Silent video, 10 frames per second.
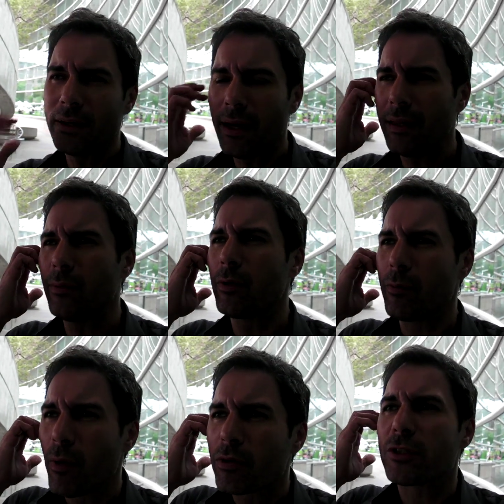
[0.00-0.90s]
I think we
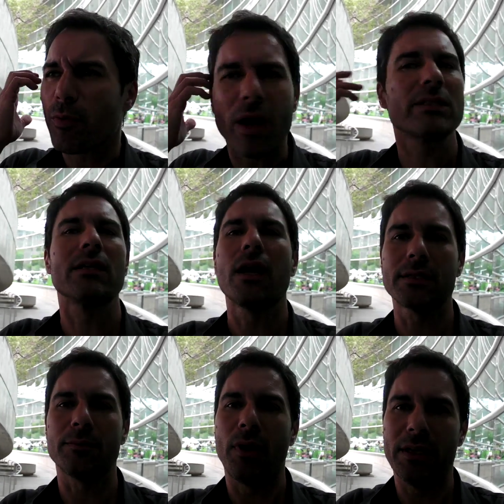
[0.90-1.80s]
were both surprised and not
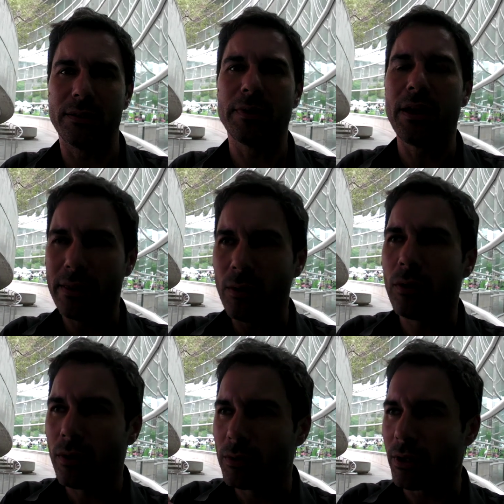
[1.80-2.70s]
surprised. I mean, I think
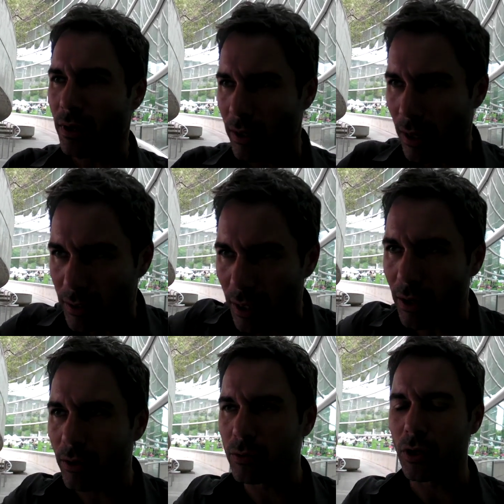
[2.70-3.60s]
that there was
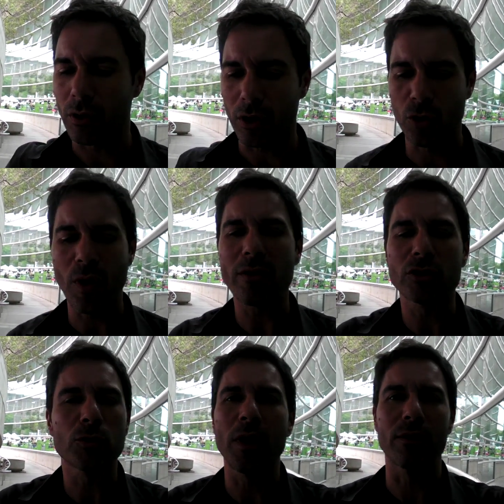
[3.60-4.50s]
a
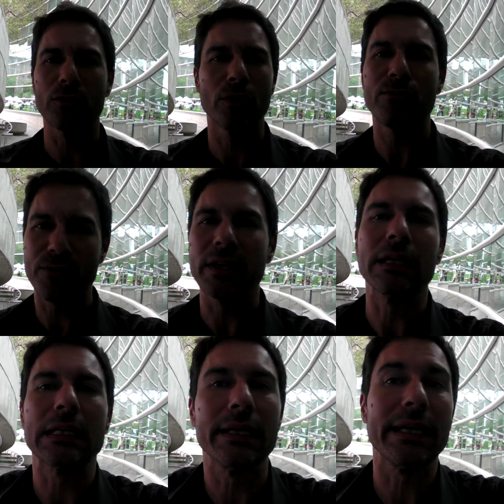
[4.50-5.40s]
groundswell of good
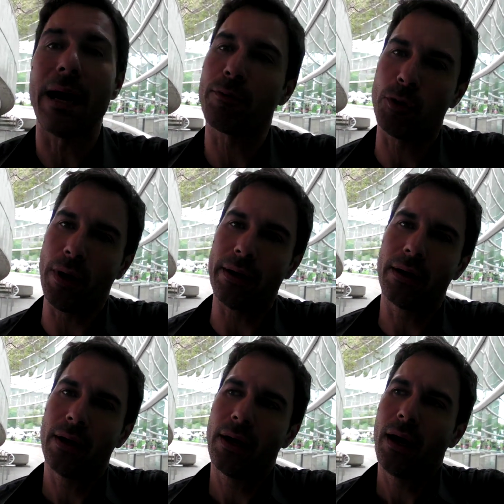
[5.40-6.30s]
feeling leading up to it.
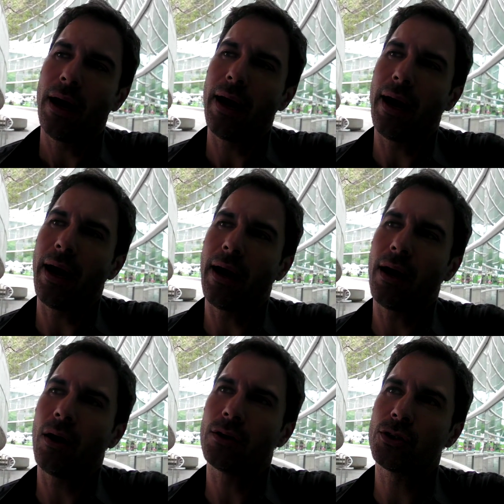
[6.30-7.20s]

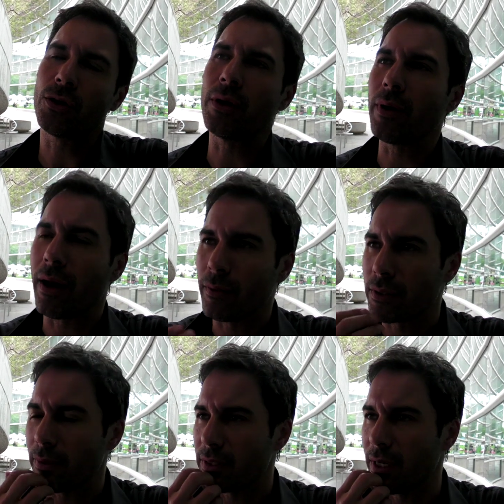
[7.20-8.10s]
Certainly when I
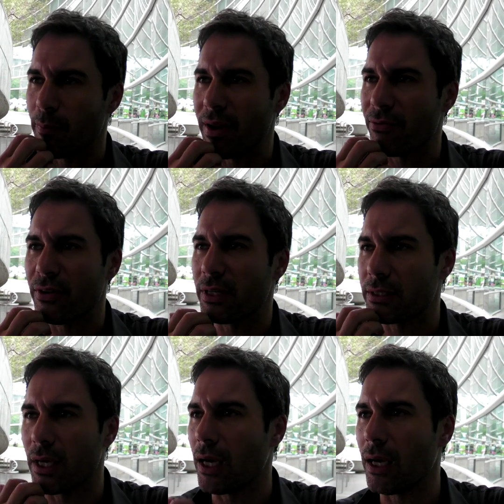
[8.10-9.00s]
was at a benefit
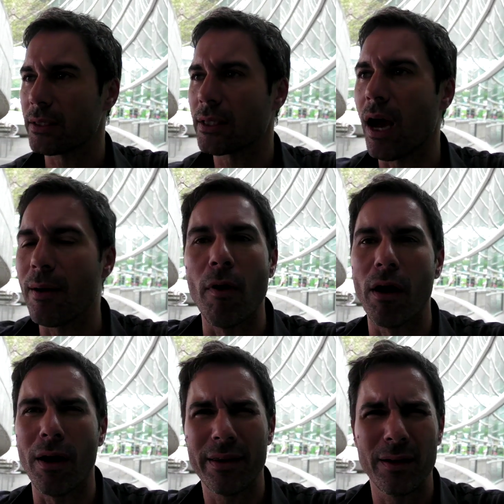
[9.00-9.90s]
at Sky
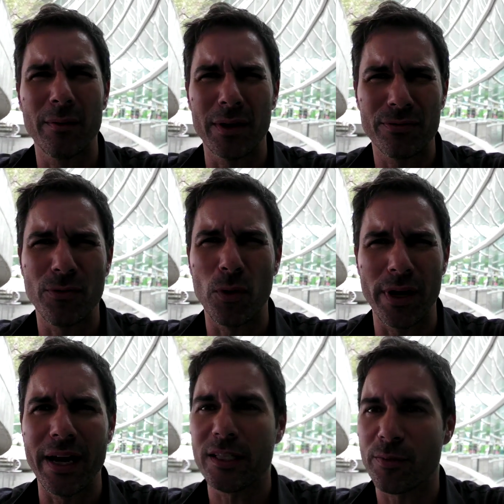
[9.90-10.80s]
Bar, I think about 4
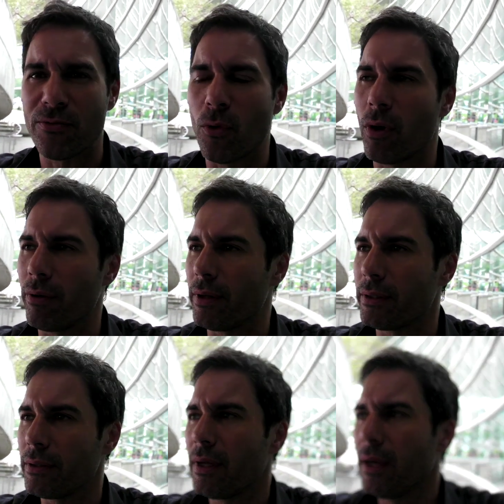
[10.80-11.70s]
days before,
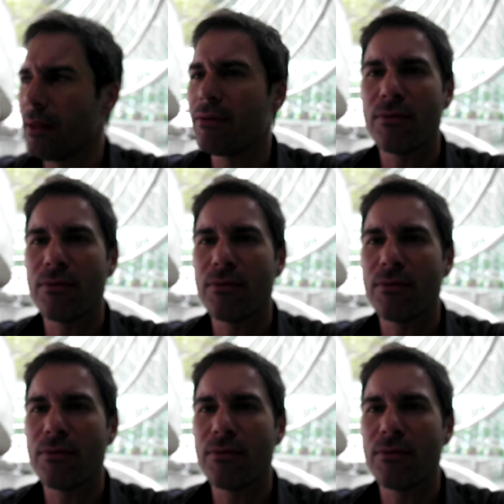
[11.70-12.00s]
that